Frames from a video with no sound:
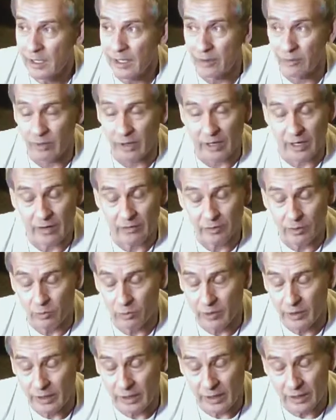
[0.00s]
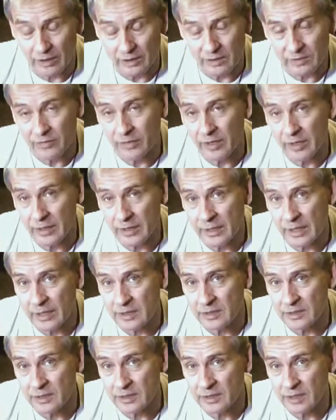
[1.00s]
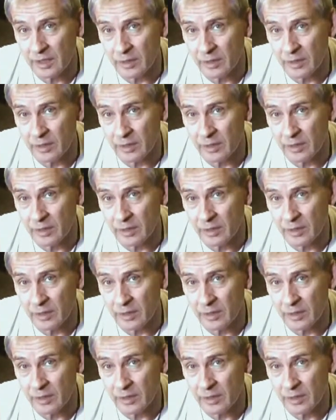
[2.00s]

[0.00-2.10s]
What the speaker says: And right after workout is a fantastic